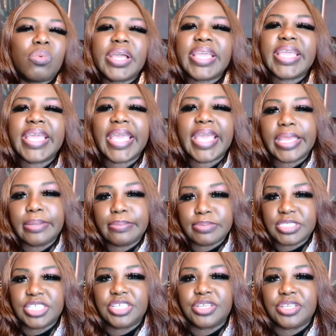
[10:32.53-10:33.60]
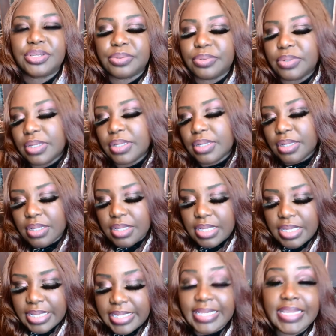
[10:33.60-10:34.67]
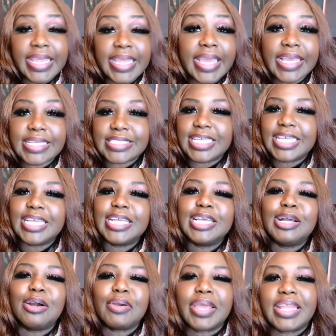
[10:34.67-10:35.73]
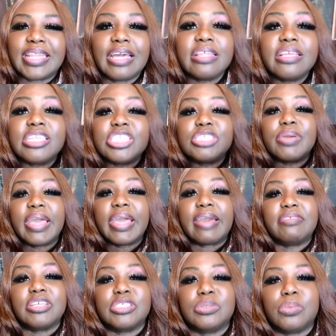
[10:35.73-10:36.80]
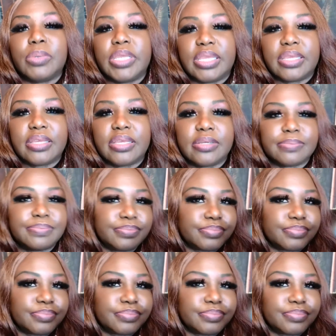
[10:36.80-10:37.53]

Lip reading: What came to you? Next, okay, now that you have this week